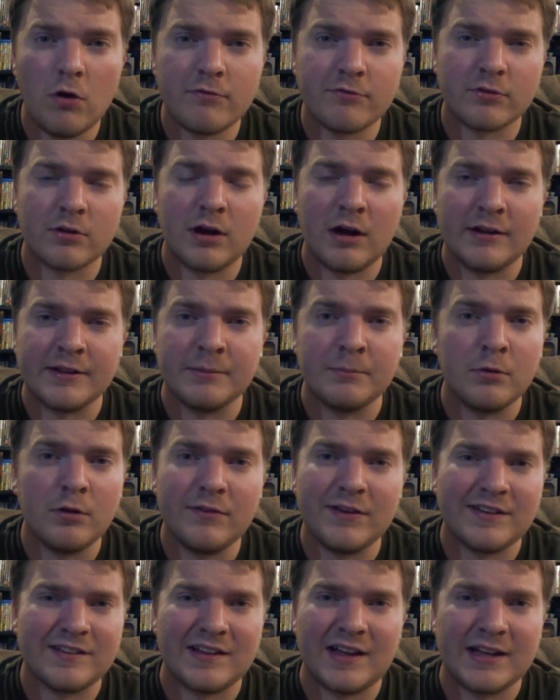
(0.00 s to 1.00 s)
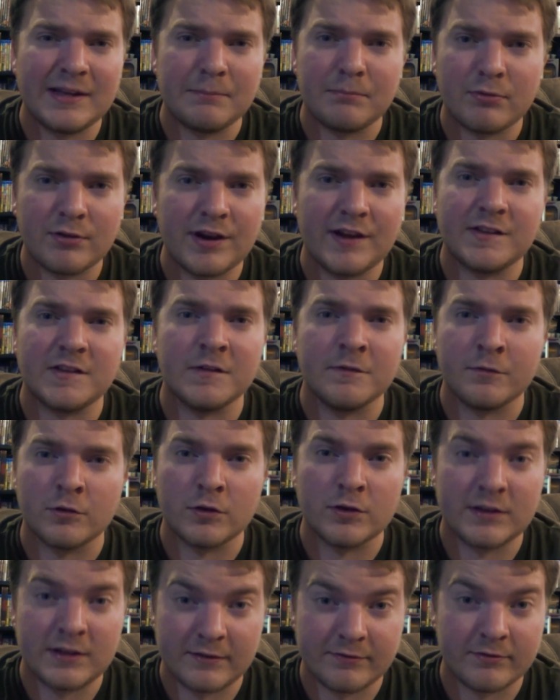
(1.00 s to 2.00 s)
Overall, the movie's not impressive
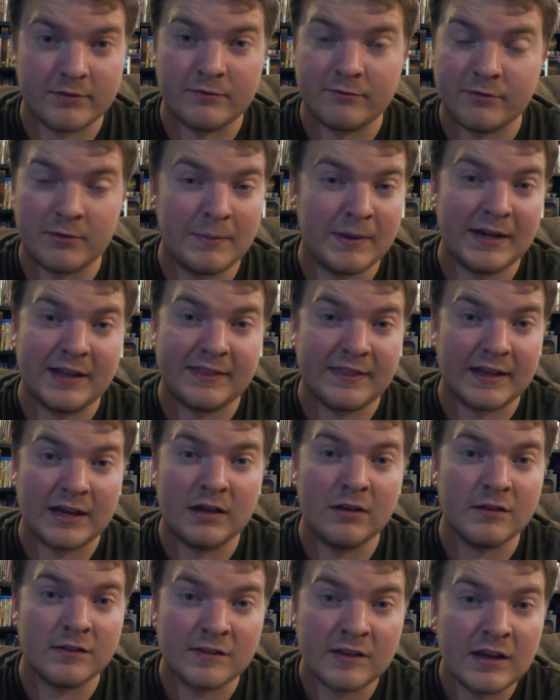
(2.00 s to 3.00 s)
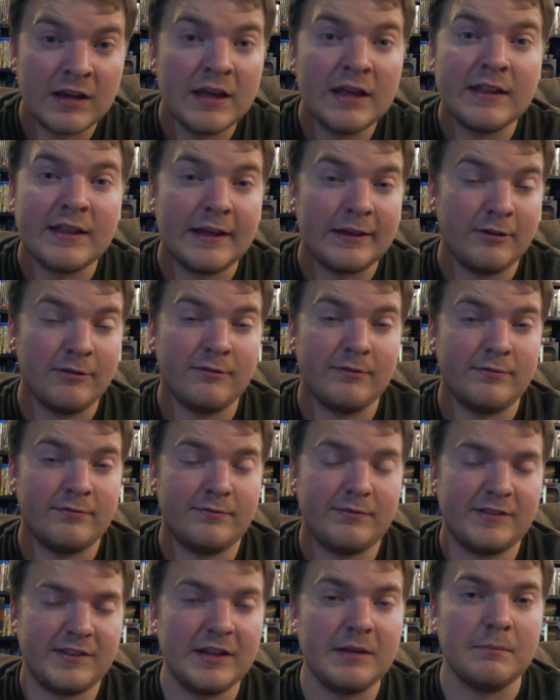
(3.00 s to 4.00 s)
or different from anything else that
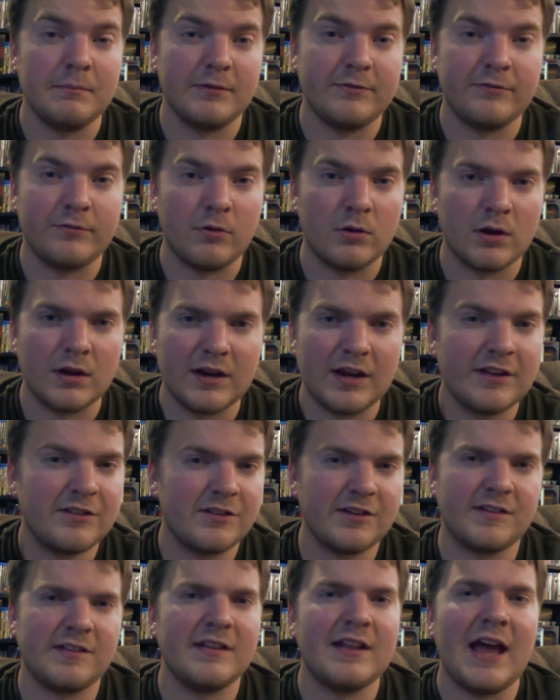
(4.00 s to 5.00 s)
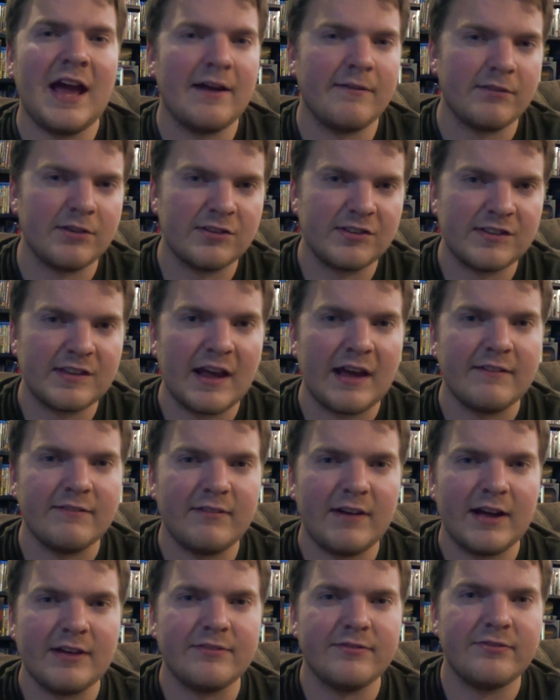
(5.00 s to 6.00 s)
you've seen before. It's just an average
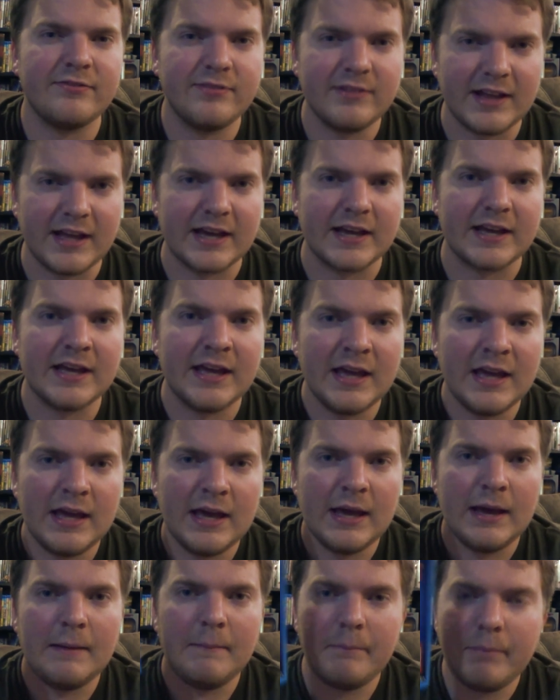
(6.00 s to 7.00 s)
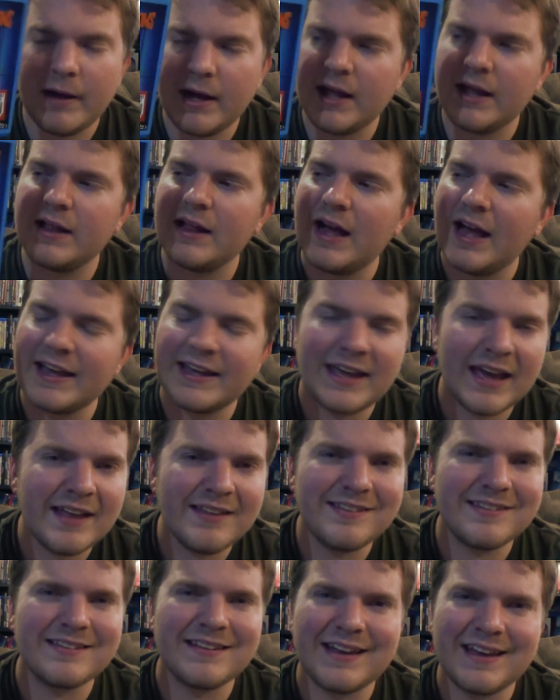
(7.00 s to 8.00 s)
sci-fi flick. But I
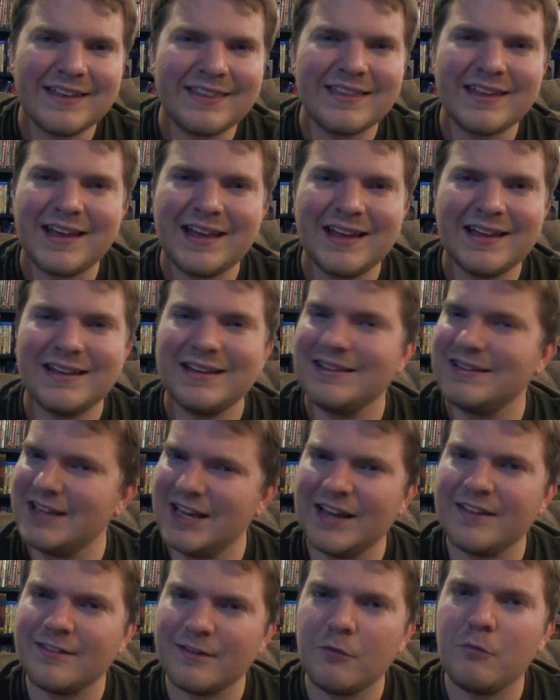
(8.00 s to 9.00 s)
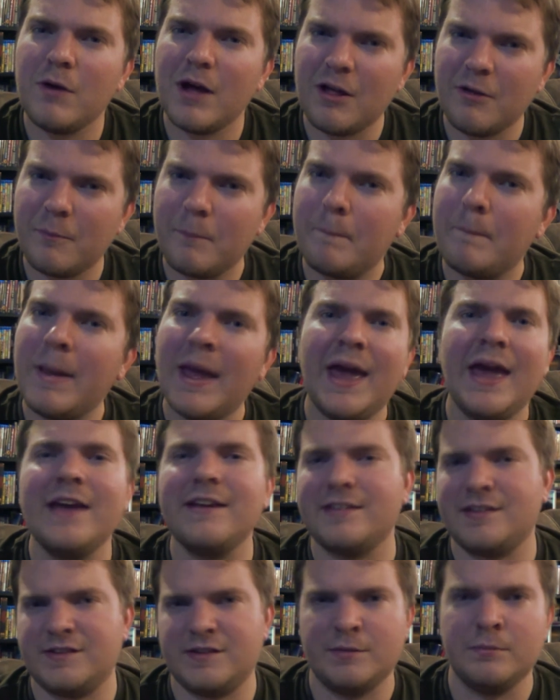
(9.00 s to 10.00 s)
can say that it's a
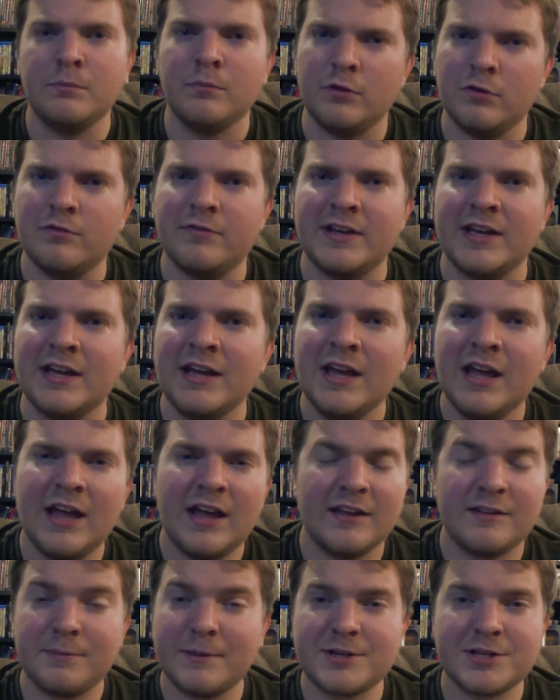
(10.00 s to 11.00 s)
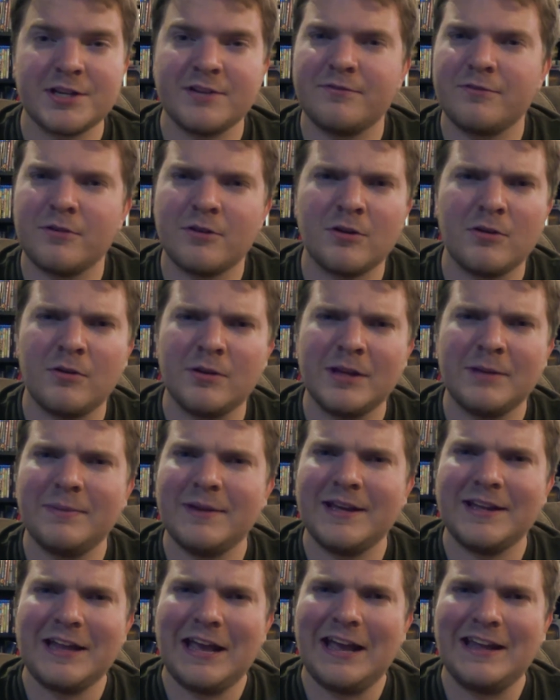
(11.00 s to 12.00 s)
well-paced movie, especially for only
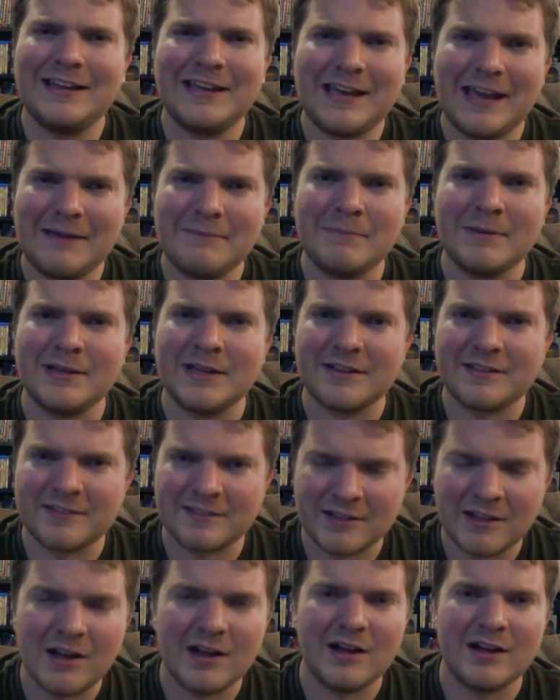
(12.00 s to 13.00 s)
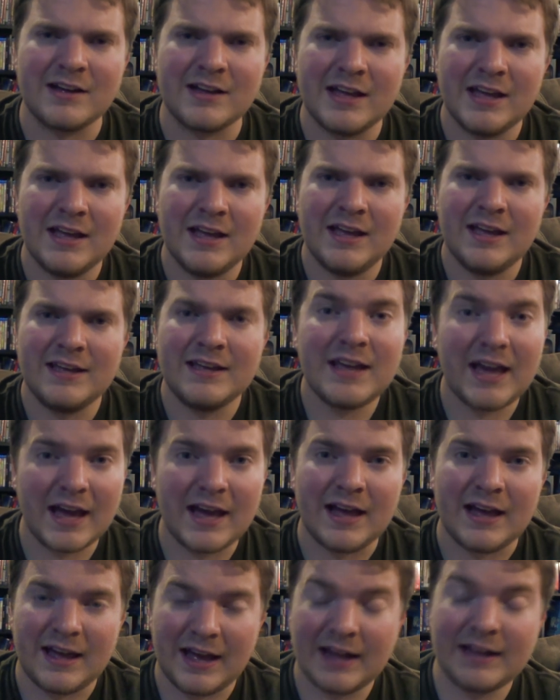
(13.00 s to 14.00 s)
being 88 minutes long.
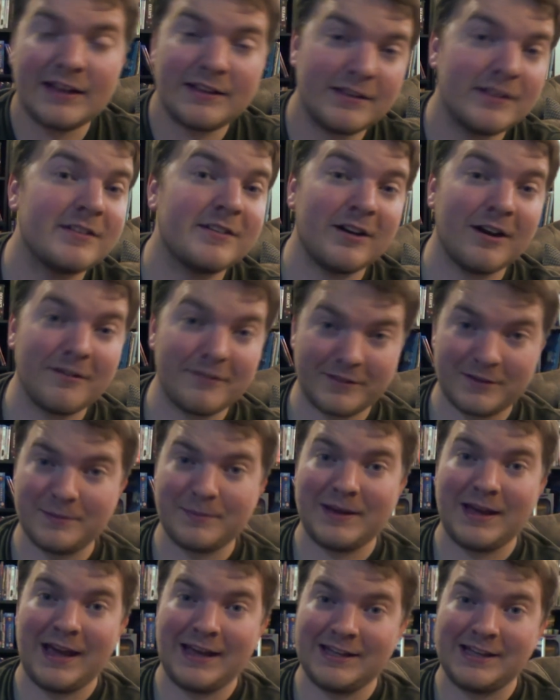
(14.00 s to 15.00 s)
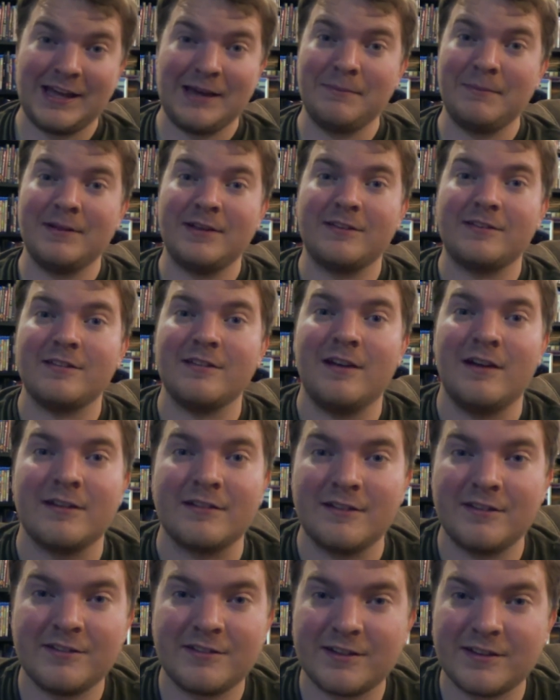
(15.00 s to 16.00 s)
Yeah, and it deserves to be 88 minutes
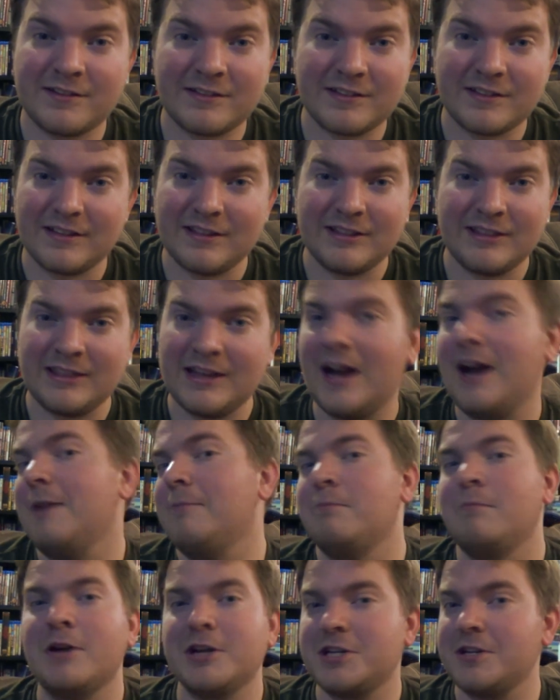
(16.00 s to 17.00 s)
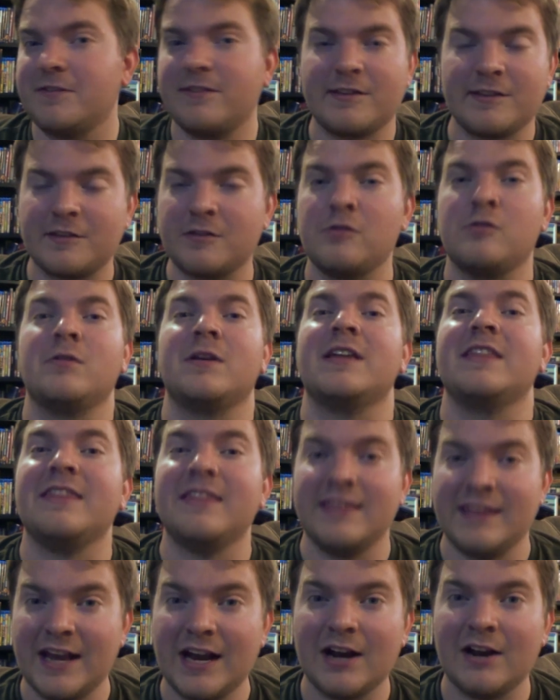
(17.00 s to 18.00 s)
long. There's just not much of a story
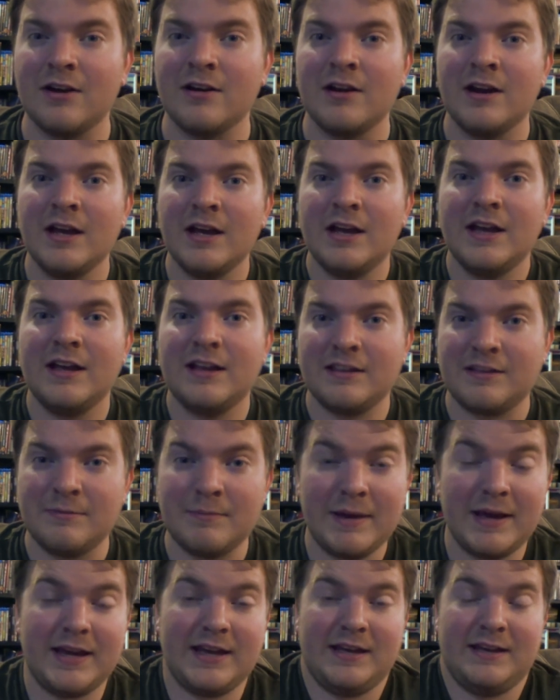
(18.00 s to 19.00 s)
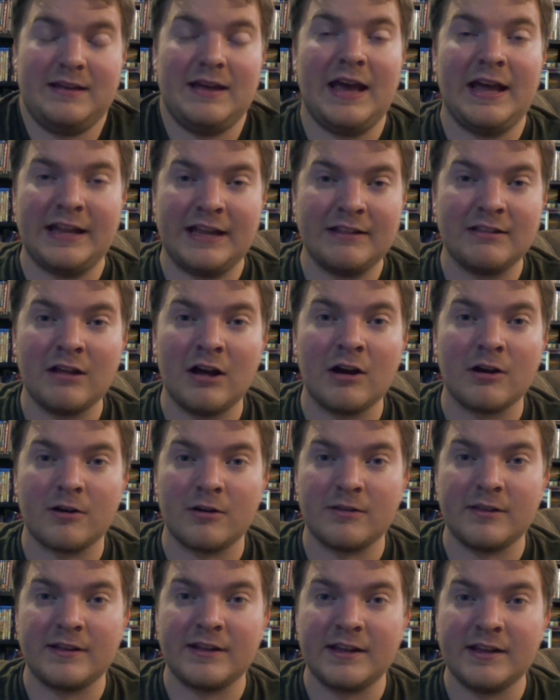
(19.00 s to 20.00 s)
there to make it any
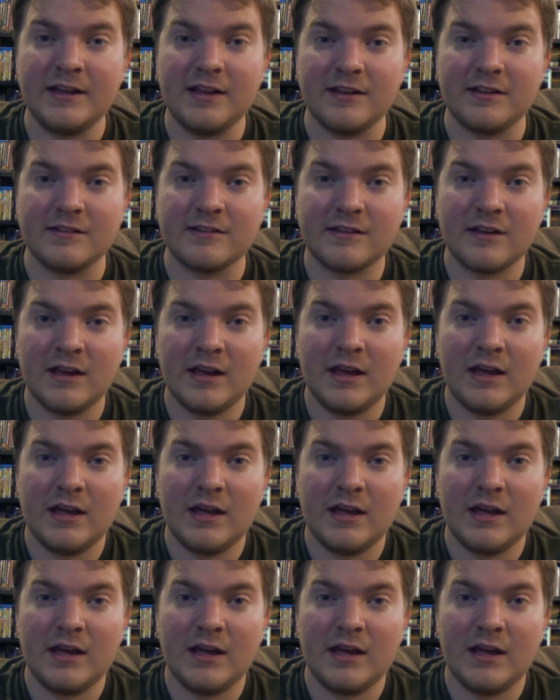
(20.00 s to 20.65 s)
longer than it is.